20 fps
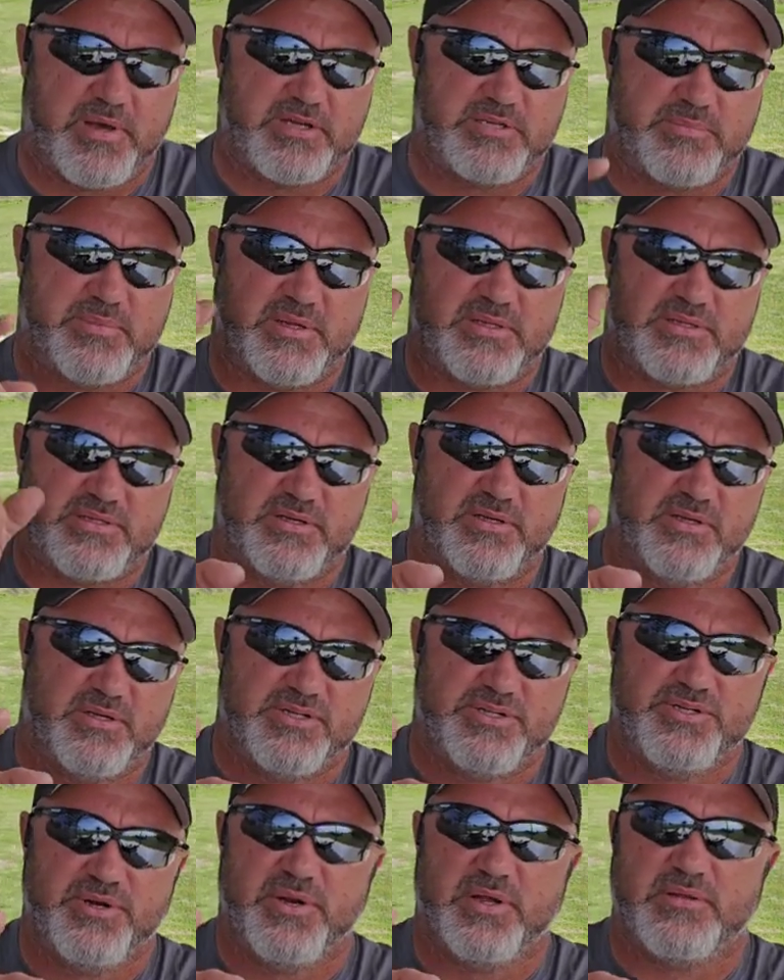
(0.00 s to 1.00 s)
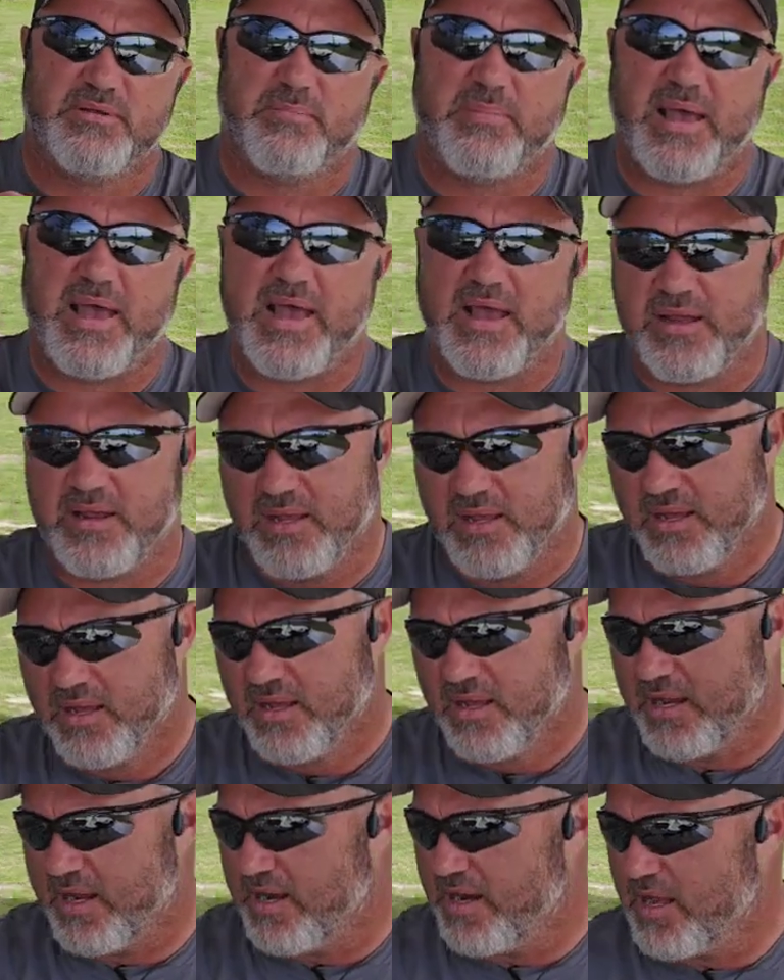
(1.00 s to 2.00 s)
measurements, shoot it at the bag,
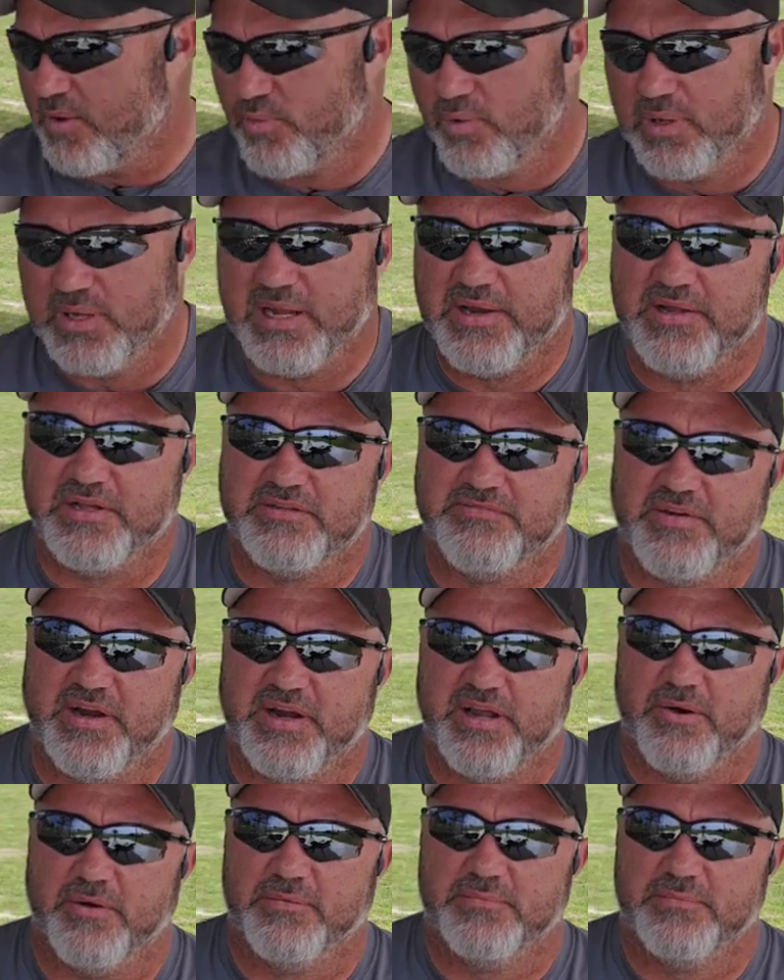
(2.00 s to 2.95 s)
and we'll end this video.